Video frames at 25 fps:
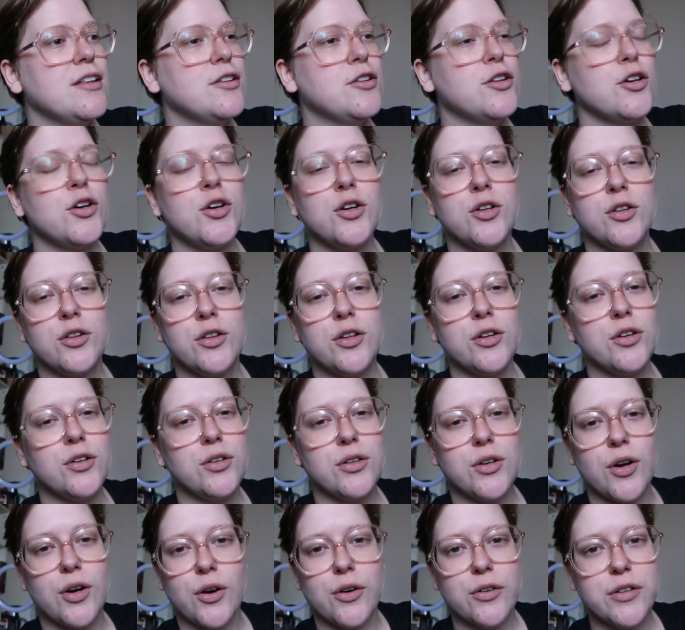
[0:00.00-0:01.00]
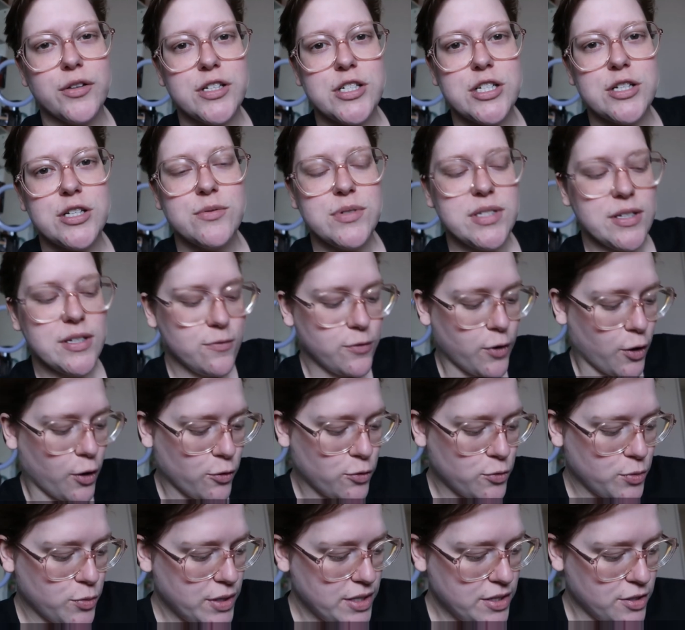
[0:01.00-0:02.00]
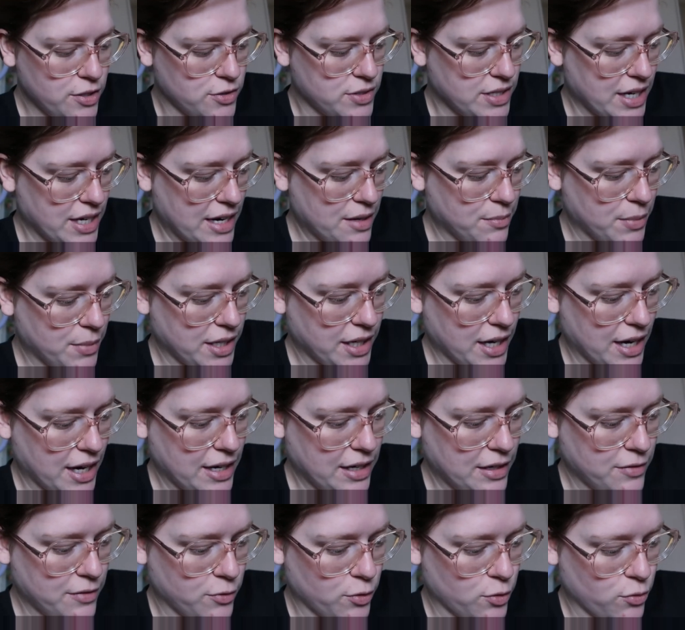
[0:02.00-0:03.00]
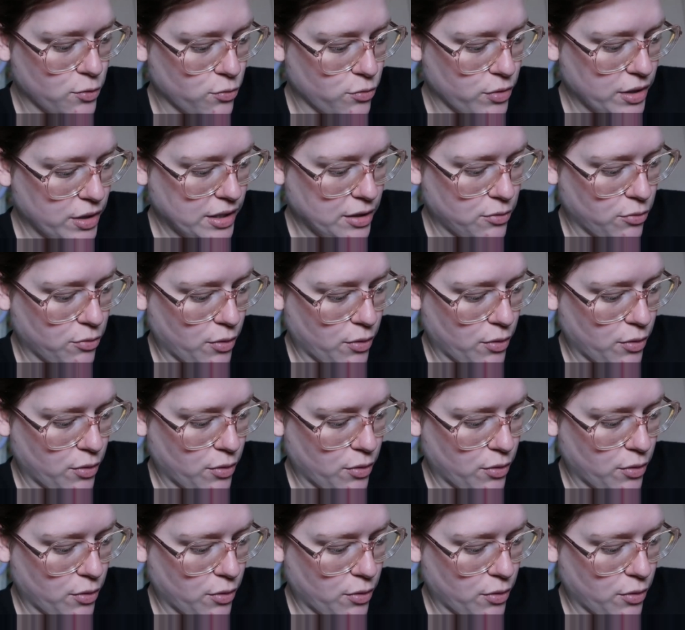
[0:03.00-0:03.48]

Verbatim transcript: the, the girl that she was involved with, whose name I can't even really